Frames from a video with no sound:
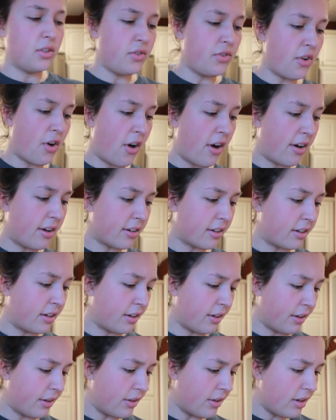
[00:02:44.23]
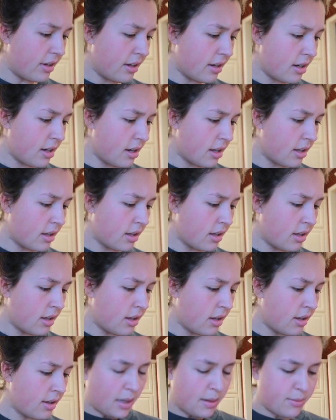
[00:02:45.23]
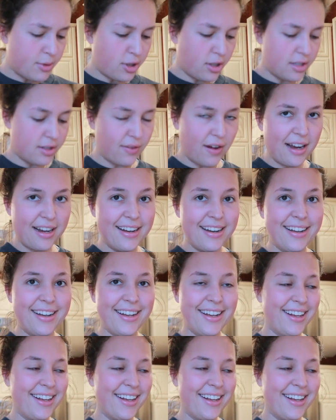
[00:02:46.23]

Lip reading: not good, but I'm sure it's fine.